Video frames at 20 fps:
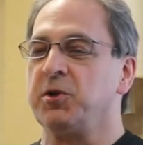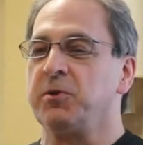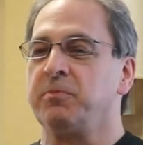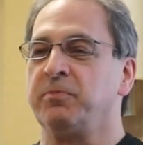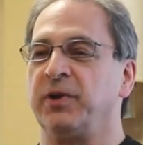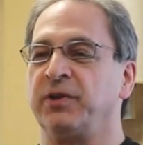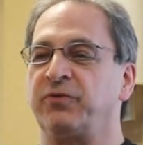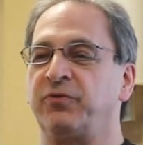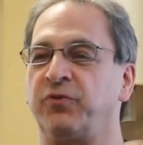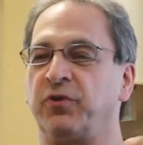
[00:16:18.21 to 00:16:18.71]

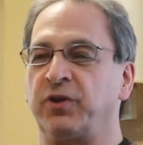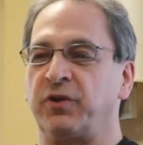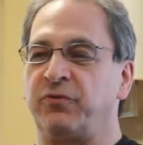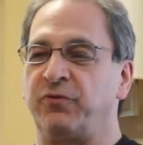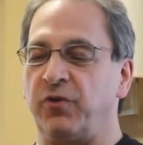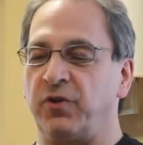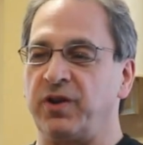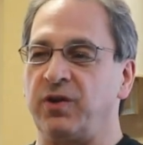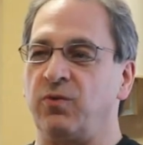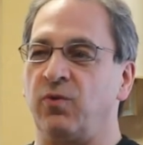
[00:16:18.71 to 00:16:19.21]
But for the
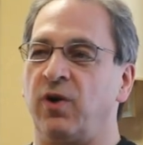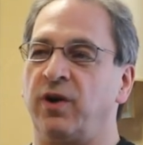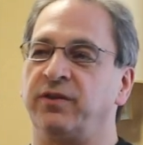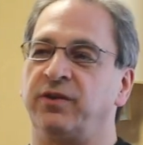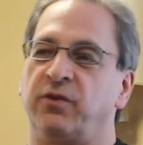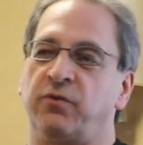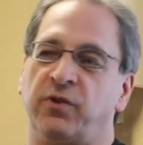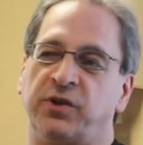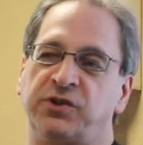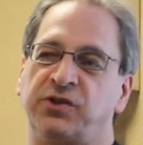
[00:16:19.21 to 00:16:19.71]
41,
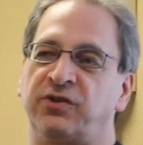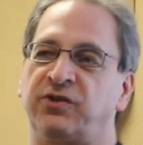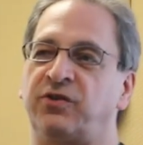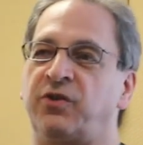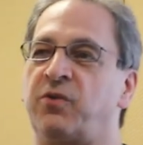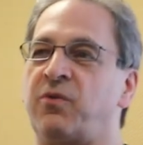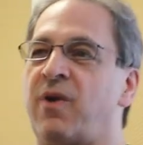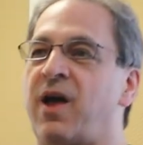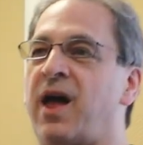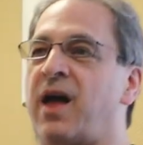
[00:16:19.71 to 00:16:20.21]
the
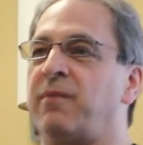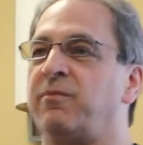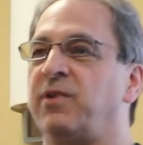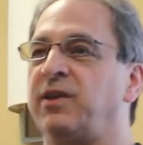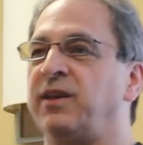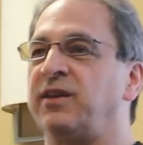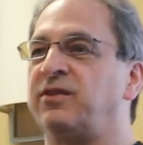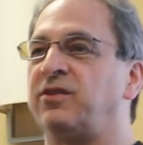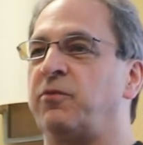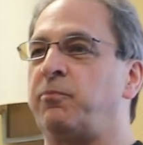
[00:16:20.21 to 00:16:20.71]
register RAM
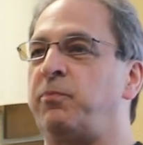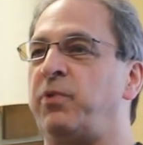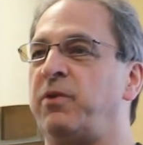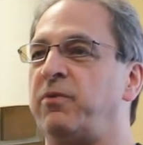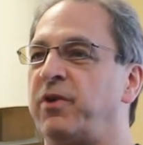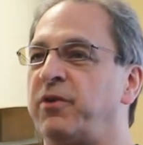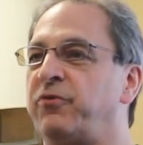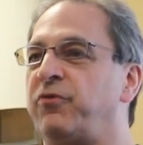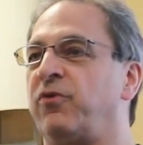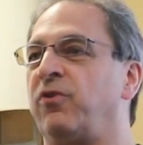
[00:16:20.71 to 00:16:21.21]
is a
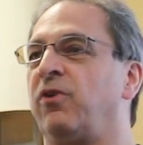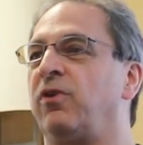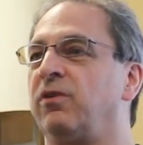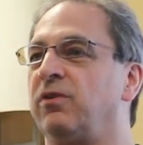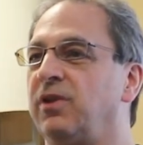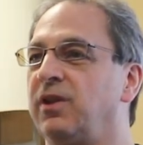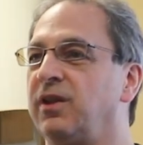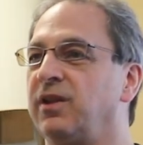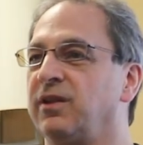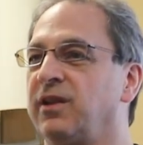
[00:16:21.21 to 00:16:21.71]

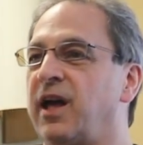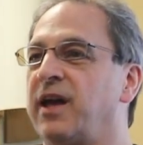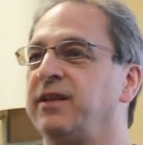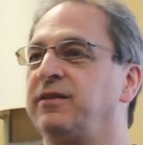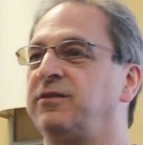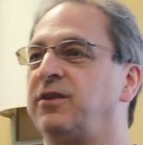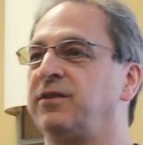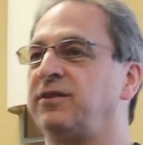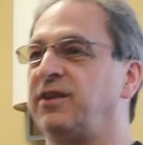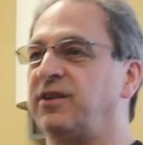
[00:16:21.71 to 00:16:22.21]
peripheral,
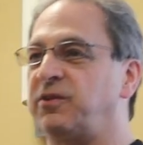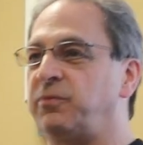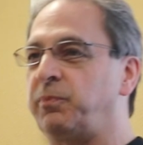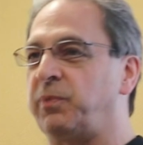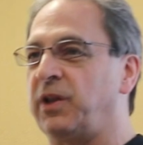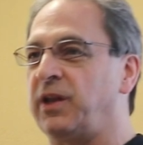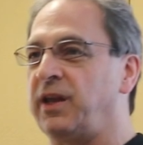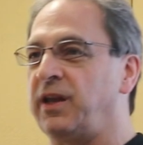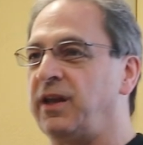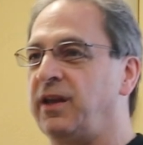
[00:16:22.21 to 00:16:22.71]
like the
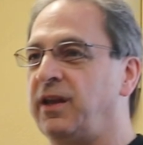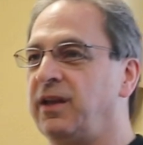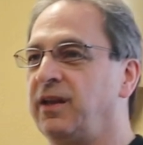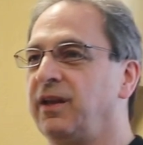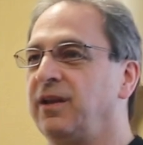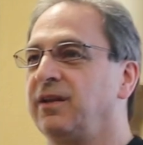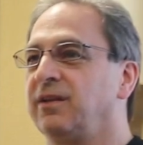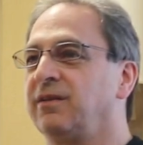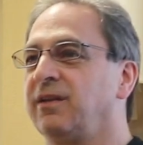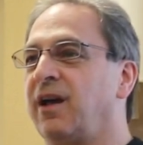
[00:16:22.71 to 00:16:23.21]
display,
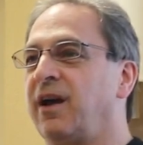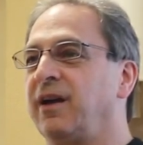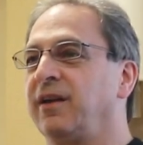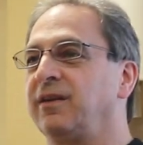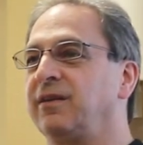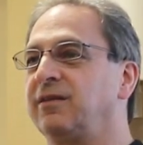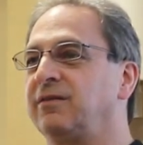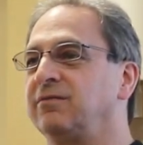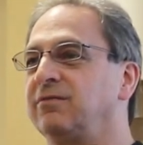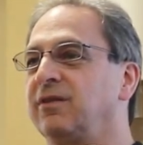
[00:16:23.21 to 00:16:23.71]

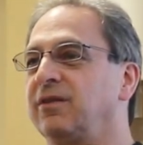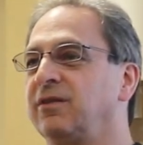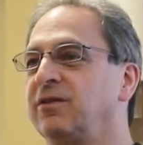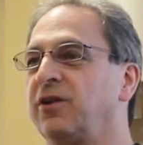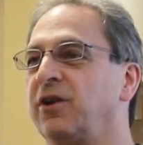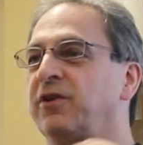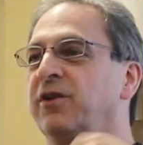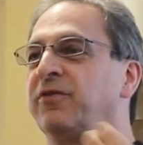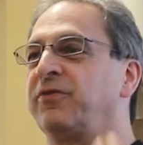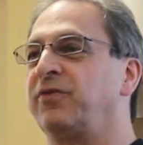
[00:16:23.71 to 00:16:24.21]
like a
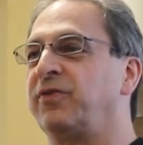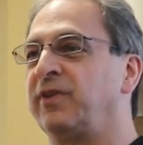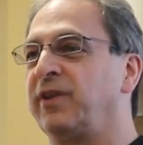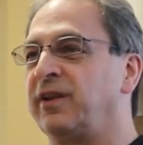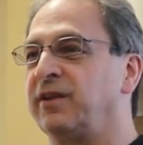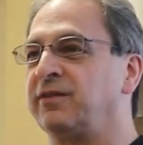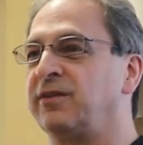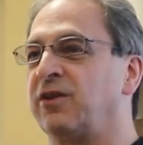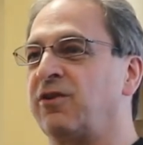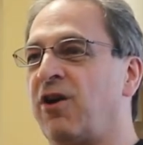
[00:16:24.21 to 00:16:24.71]
lot of
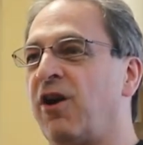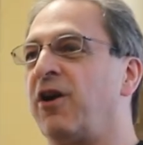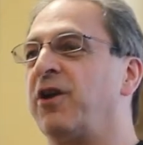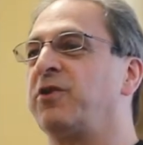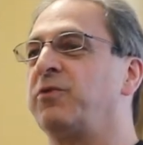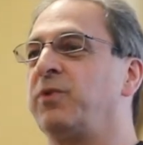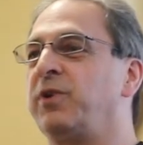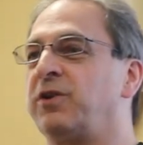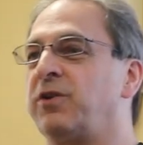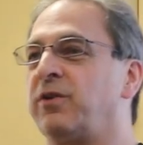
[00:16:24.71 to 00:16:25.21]
the
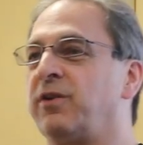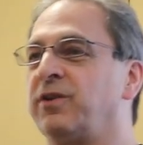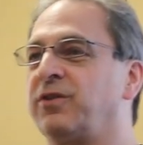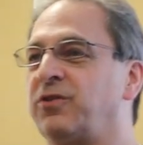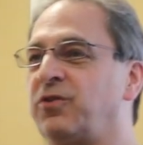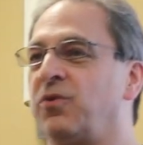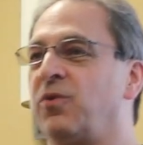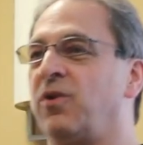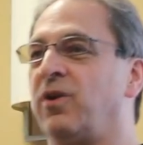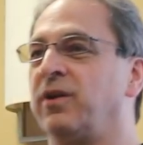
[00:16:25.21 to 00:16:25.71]
card reader and
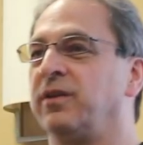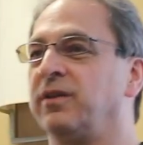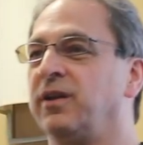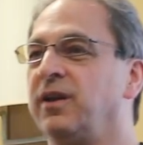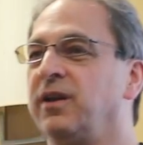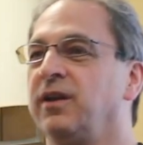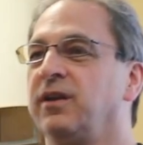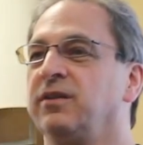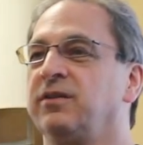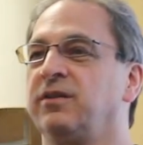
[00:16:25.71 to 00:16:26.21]
so on.
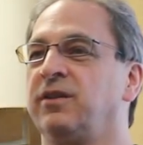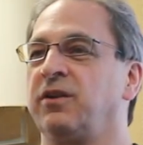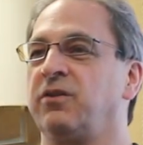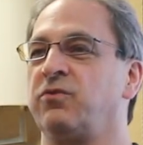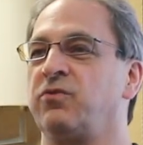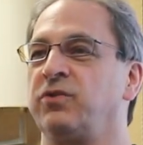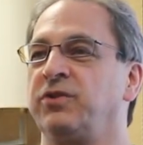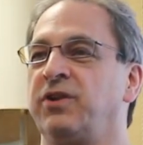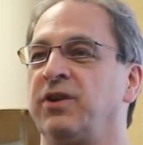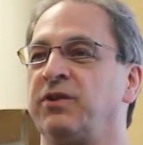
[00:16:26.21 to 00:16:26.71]

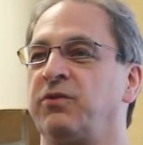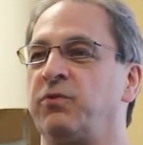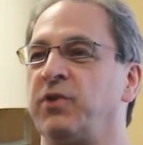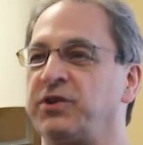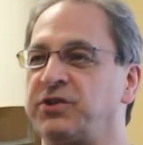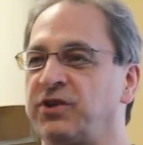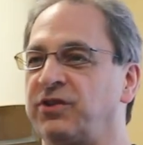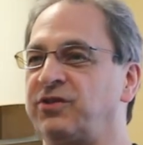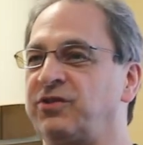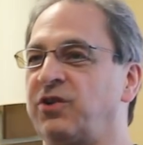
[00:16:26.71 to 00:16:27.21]
The
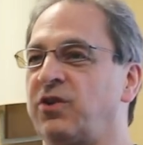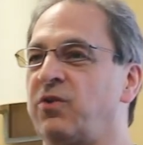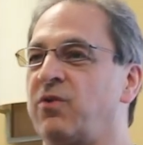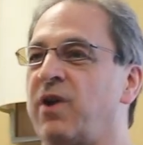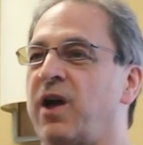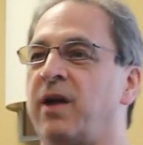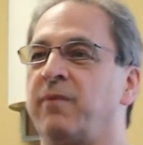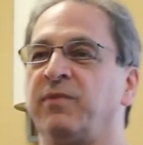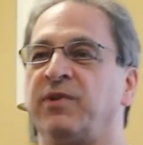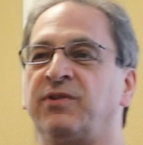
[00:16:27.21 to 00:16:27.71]
register
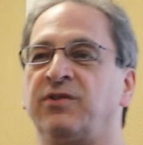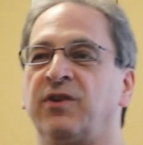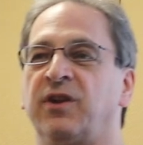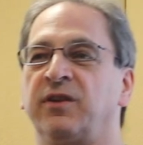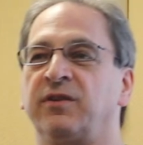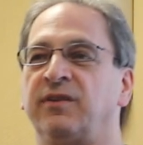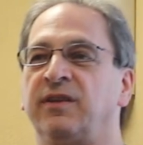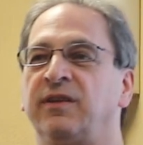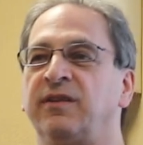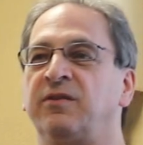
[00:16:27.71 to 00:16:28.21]
RAM
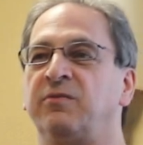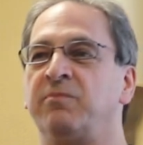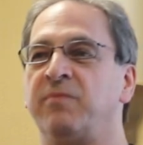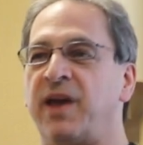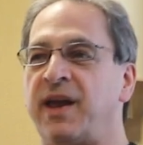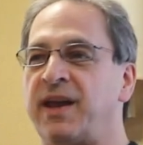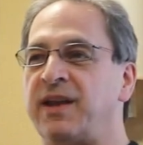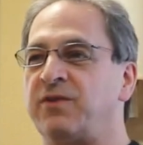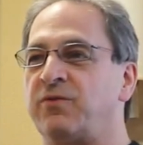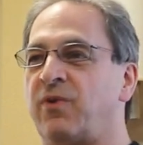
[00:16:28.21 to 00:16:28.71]
is
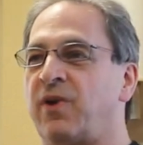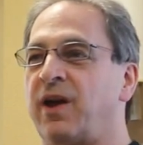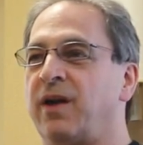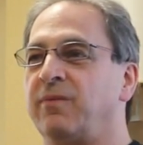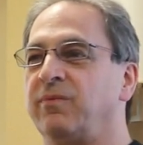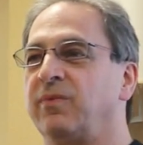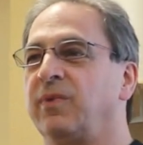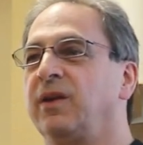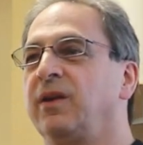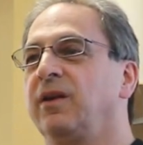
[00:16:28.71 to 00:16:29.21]
main
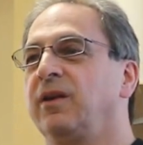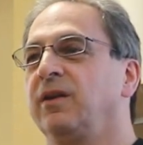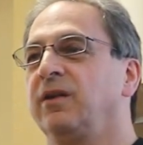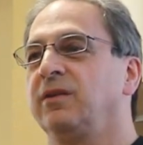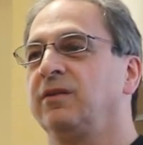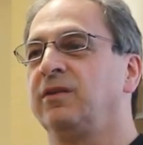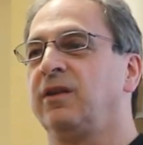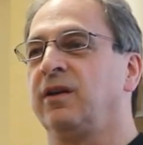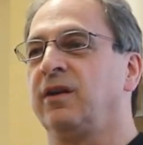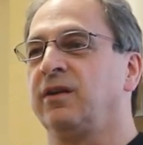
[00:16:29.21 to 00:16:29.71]
RAM.
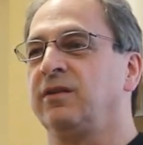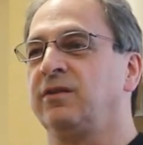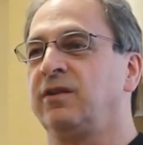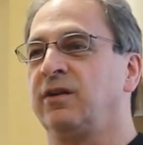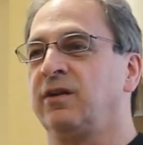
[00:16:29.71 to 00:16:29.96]
For